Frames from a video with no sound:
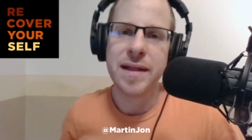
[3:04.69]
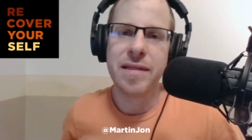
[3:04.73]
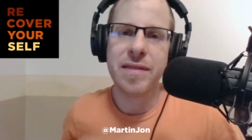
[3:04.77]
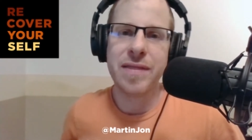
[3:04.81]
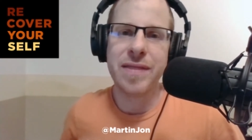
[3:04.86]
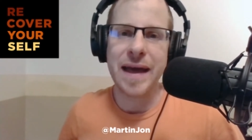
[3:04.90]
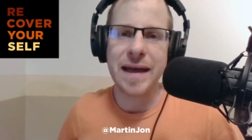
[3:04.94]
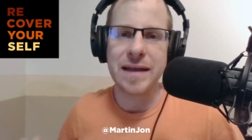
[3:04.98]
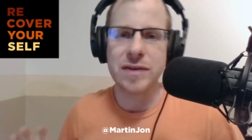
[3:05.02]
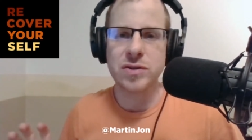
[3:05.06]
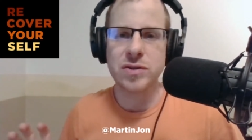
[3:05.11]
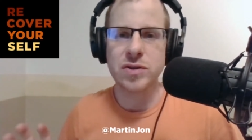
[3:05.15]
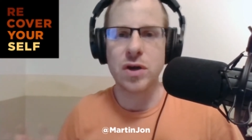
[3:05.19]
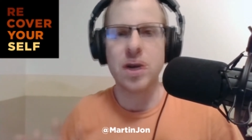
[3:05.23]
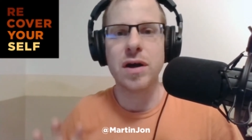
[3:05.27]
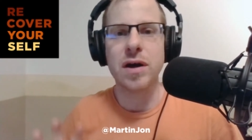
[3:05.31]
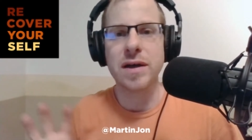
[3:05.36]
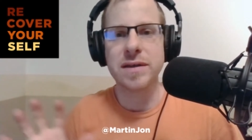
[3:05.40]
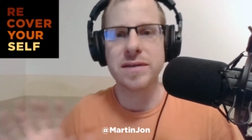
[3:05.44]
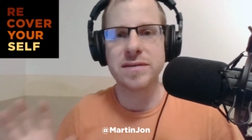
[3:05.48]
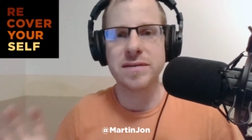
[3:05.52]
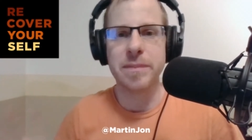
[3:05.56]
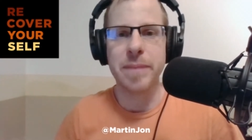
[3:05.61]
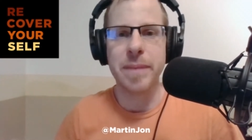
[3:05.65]
that
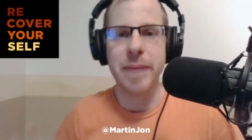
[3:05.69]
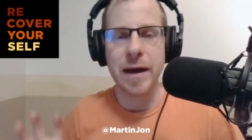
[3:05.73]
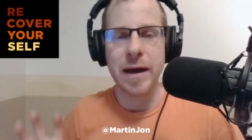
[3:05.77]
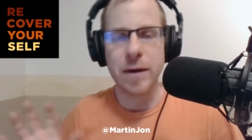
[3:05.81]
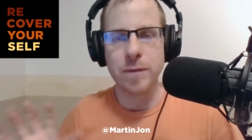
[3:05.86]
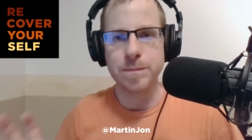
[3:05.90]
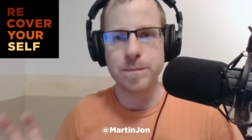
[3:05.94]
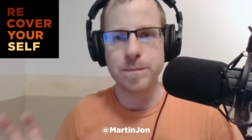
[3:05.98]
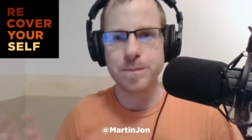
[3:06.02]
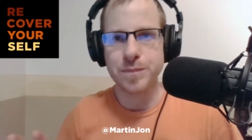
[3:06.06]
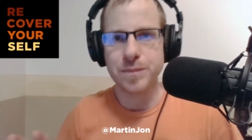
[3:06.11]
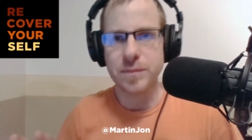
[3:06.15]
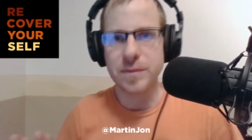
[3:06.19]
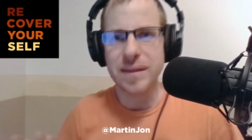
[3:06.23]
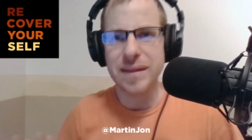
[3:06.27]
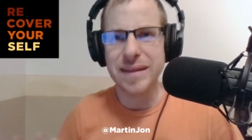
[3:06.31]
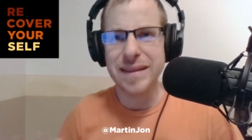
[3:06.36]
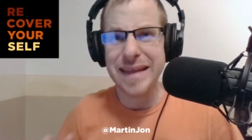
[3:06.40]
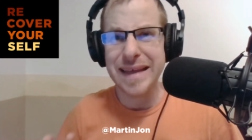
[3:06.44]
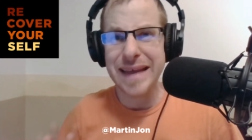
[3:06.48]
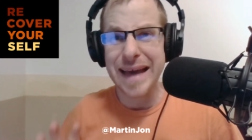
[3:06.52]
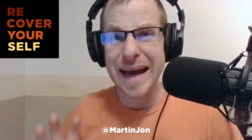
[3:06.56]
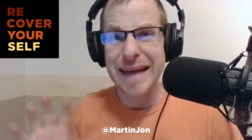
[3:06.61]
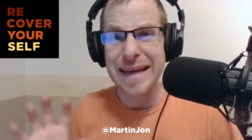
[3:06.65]
talked about
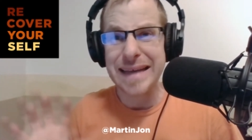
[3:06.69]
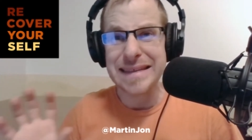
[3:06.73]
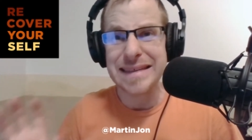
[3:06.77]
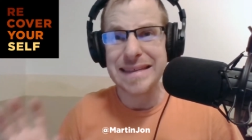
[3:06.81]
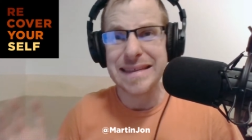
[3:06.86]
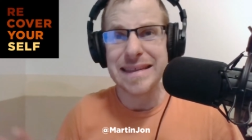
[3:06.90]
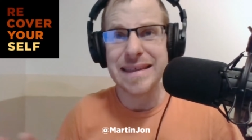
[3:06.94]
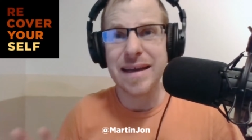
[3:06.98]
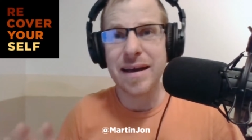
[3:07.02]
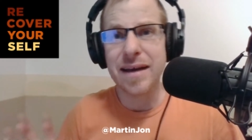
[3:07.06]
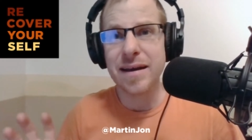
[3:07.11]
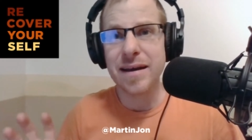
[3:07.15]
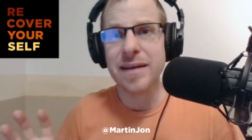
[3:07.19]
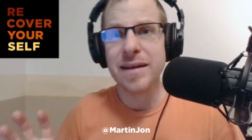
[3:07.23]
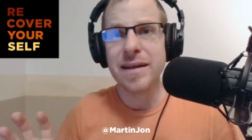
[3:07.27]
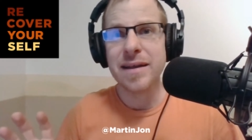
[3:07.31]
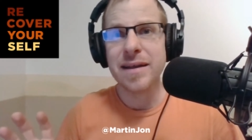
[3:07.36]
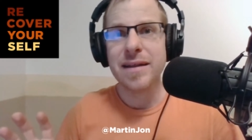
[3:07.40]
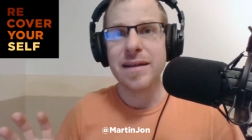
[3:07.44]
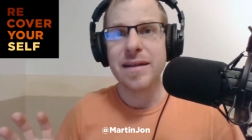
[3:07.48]
the idea